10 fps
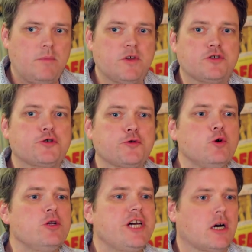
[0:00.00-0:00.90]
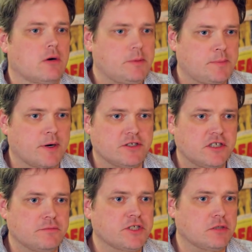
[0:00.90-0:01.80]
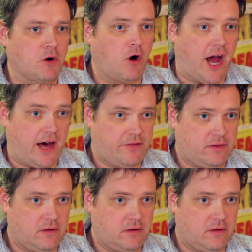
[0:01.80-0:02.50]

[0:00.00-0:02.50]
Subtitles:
The truly corrupt person is Mr. McGrath.